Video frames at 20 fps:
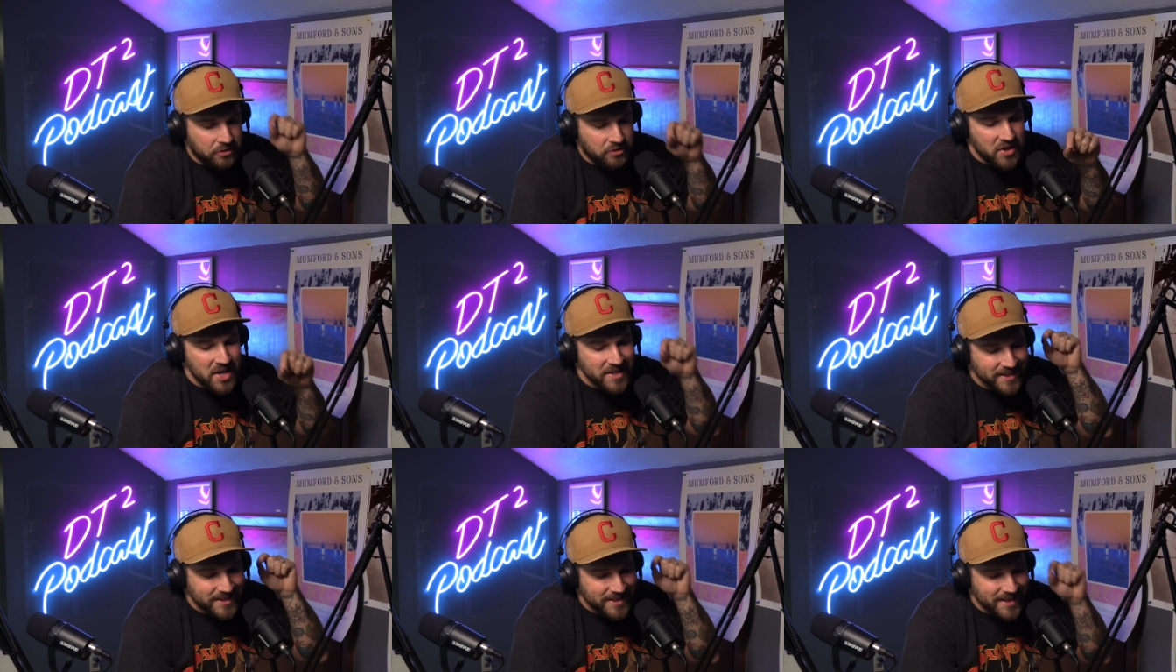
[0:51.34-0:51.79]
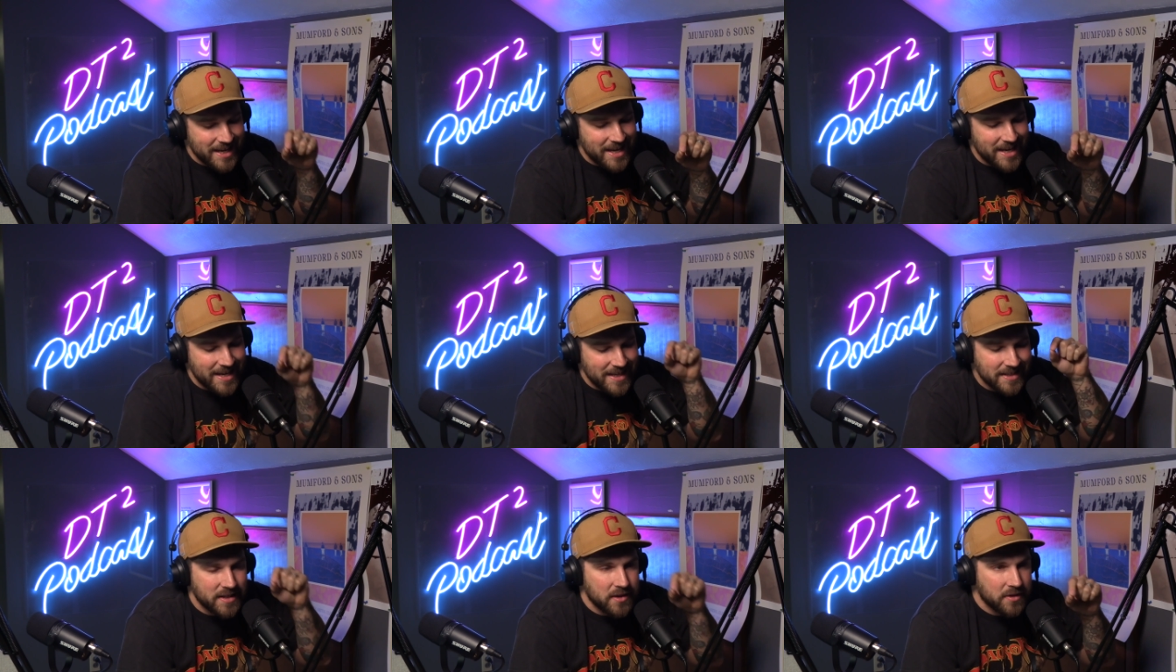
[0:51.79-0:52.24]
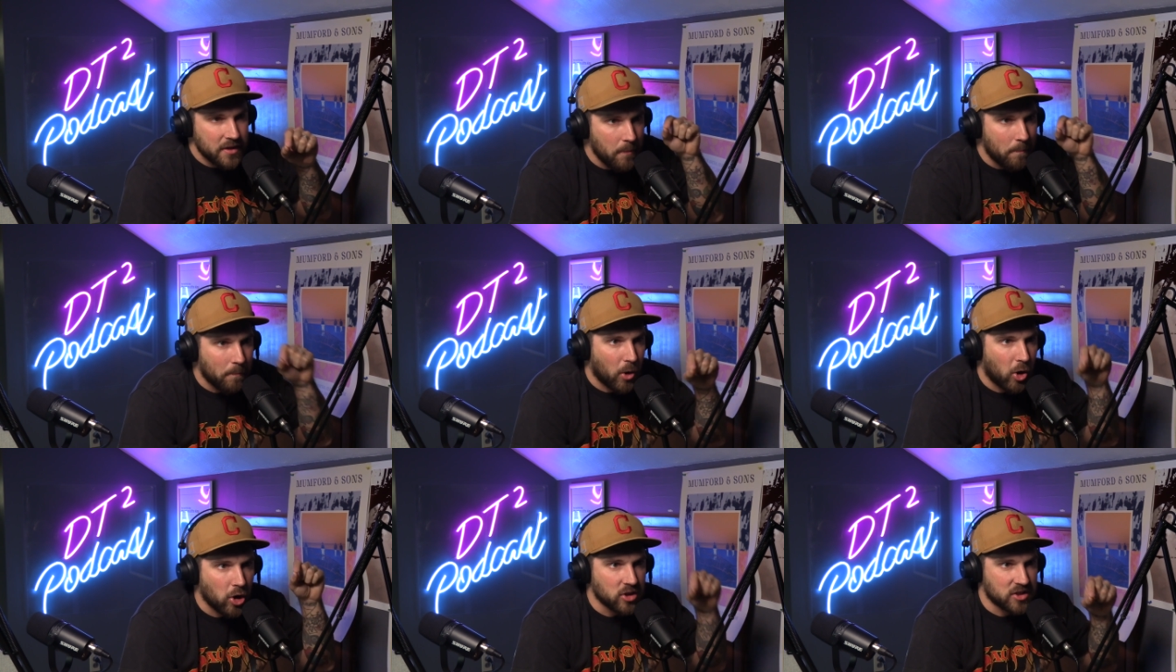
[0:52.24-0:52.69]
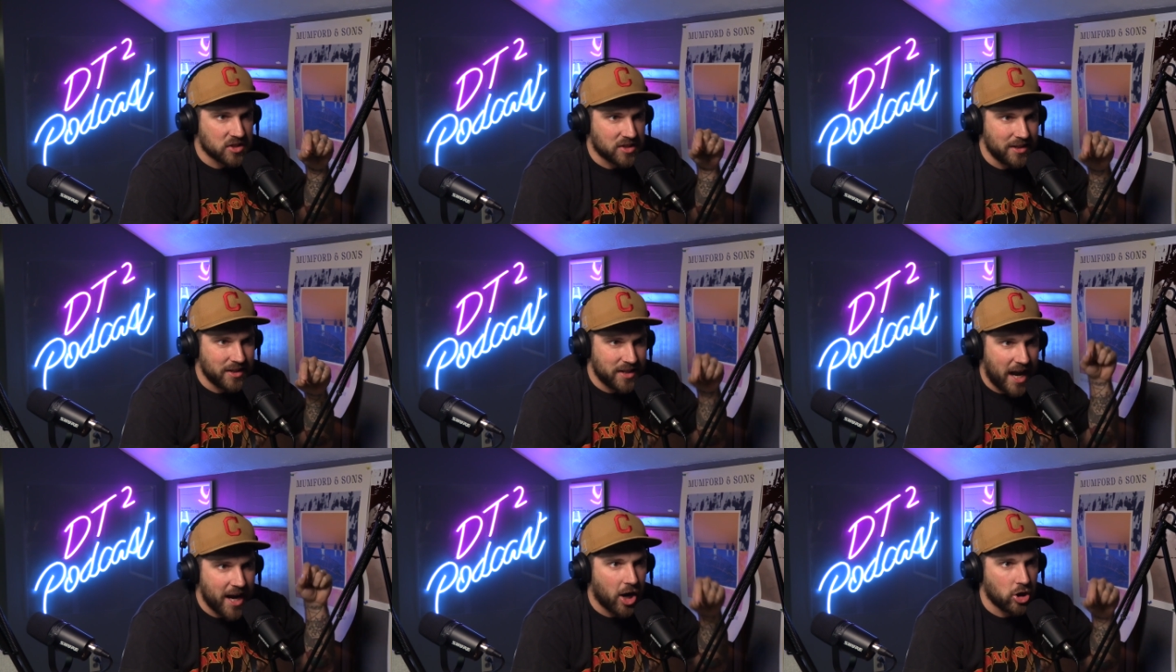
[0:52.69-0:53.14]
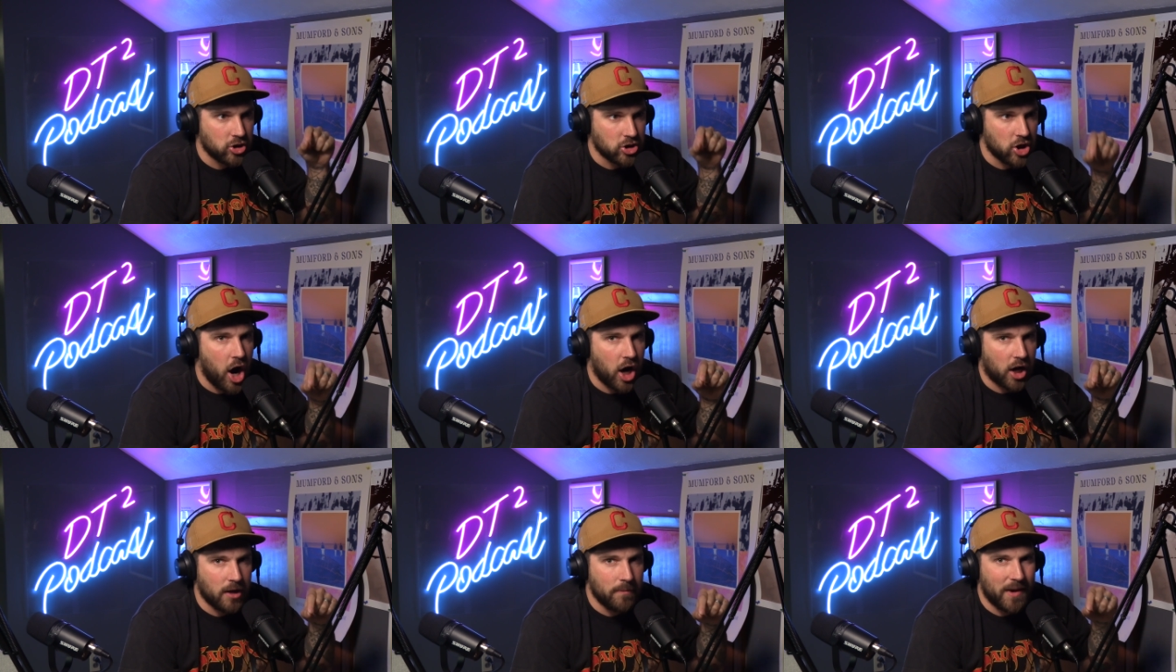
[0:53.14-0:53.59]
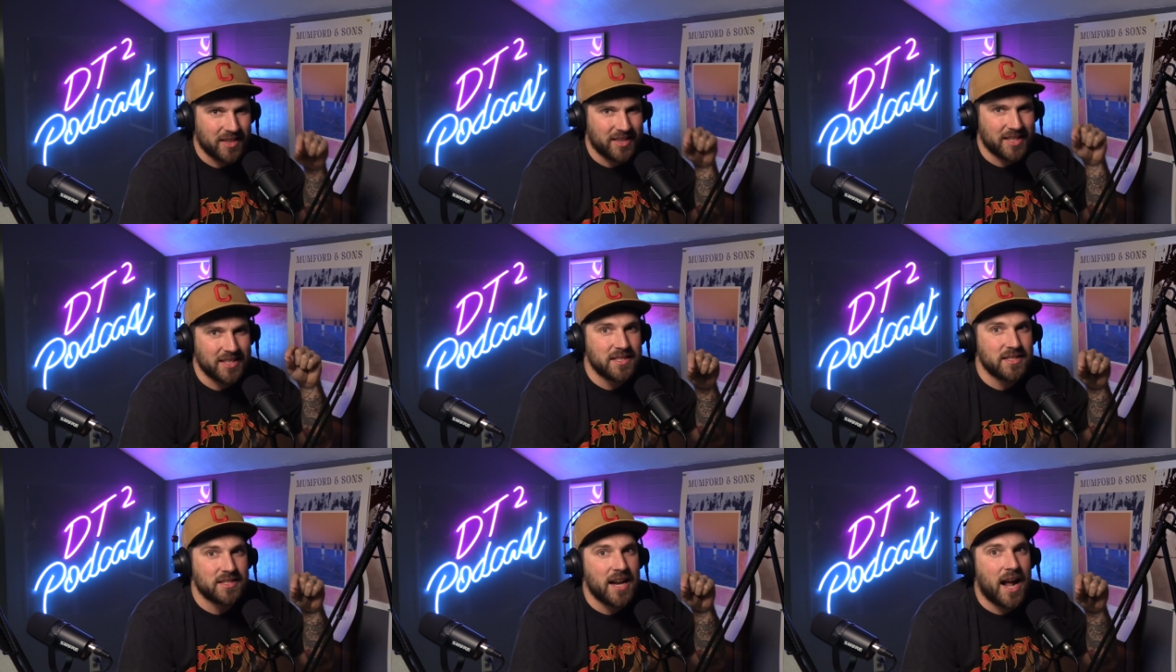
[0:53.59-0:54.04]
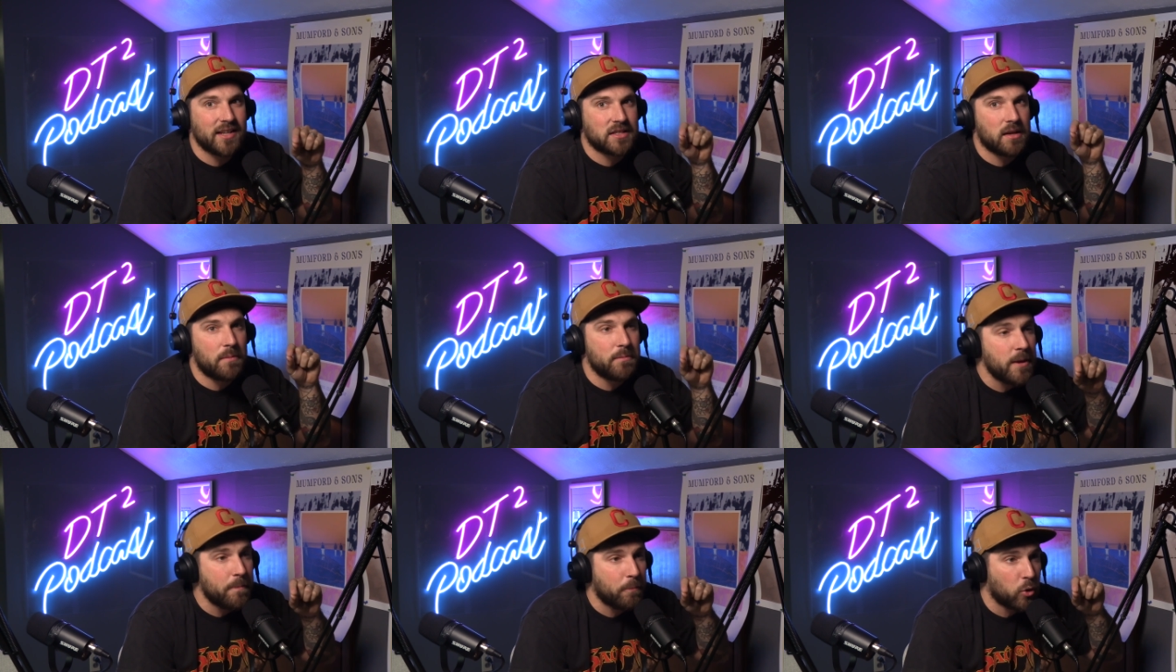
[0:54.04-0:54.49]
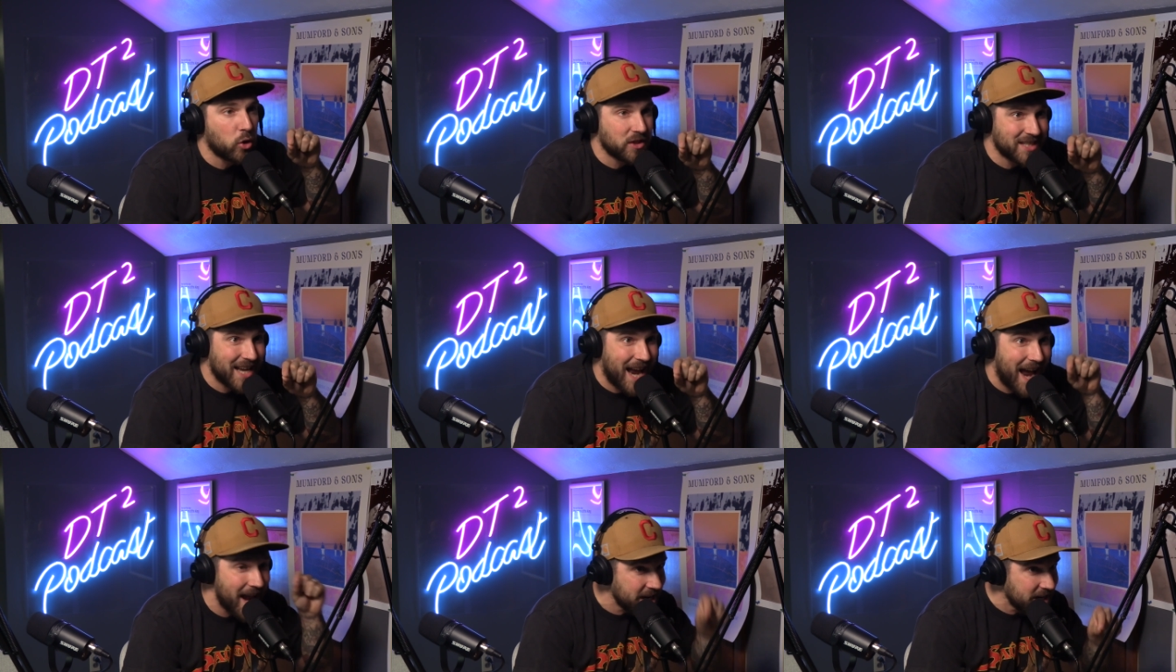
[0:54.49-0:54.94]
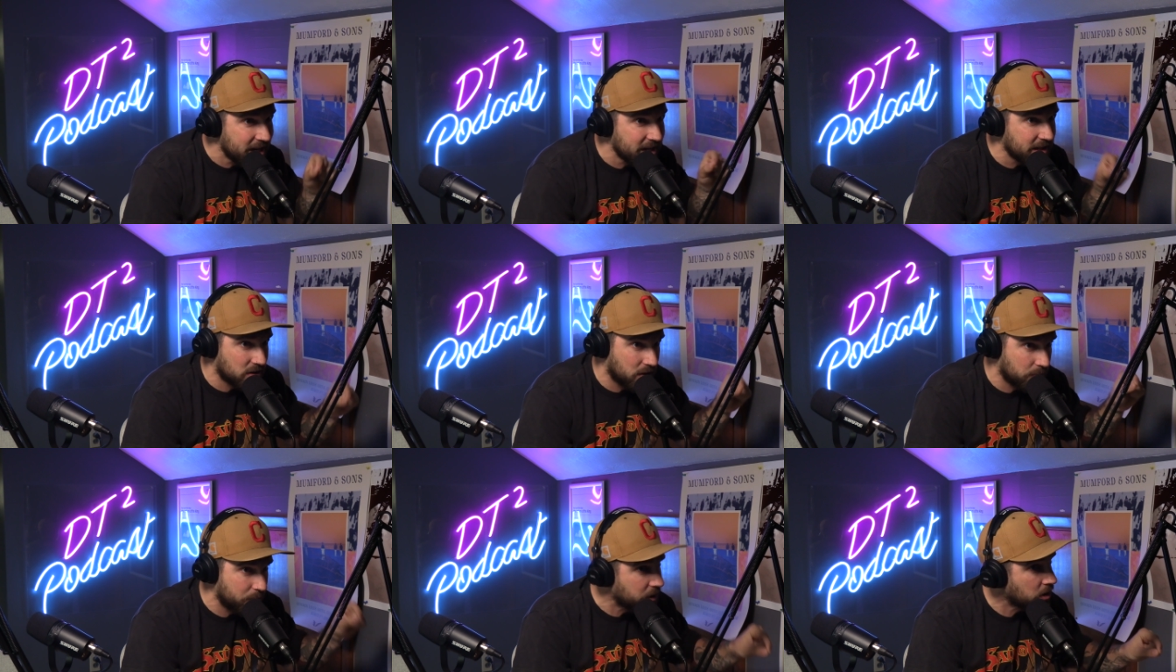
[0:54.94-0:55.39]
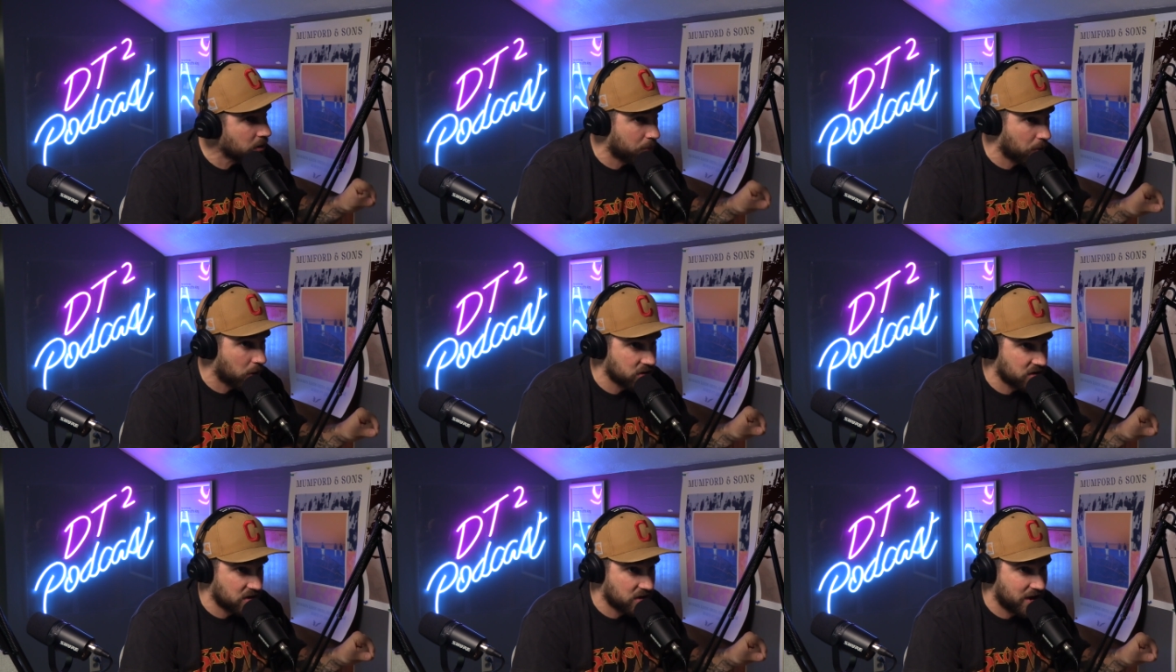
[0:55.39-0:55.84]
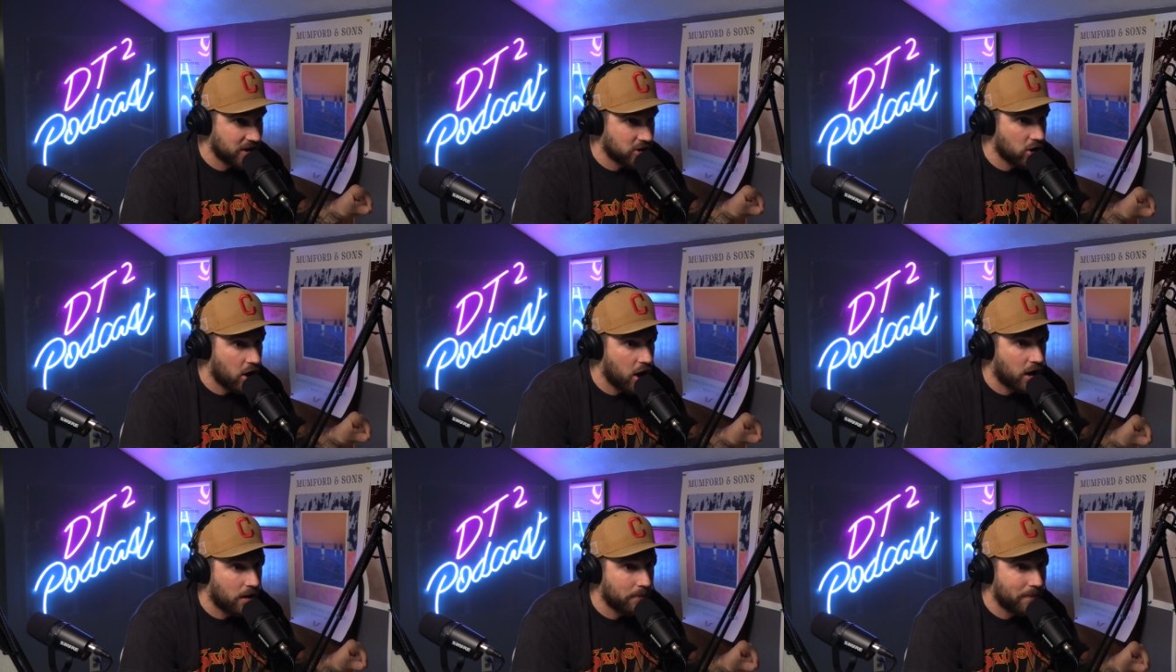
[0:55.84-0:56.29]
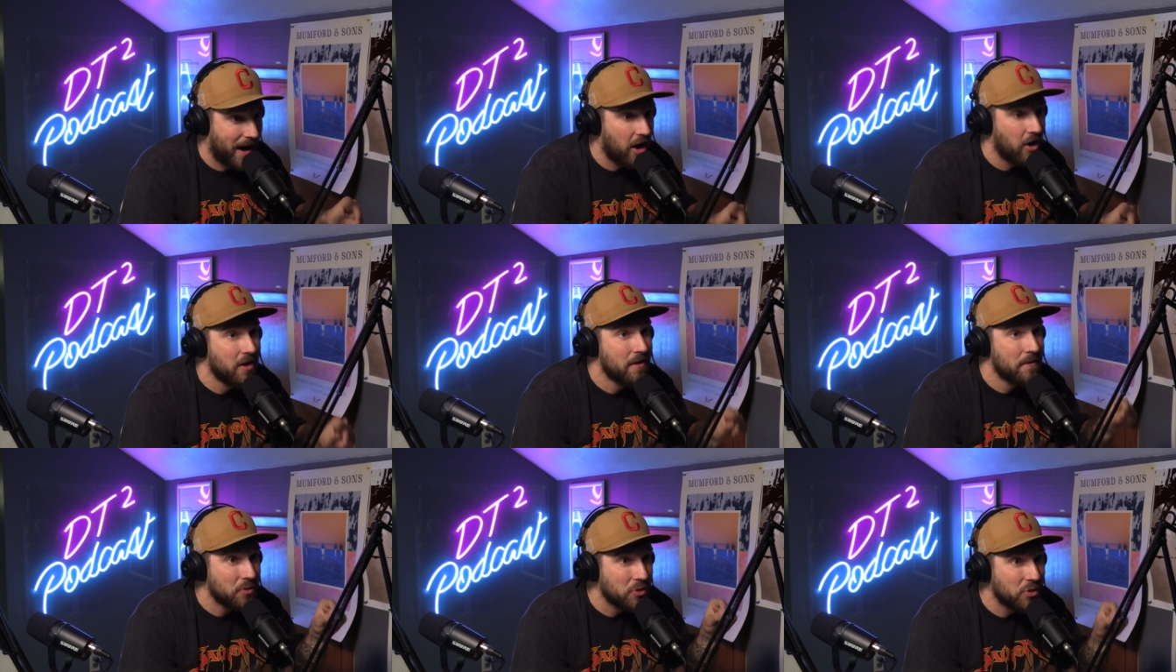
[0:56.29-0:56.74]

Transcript: This is the person they are talking about. This yep. is not somebody pretending to be the person they talk about.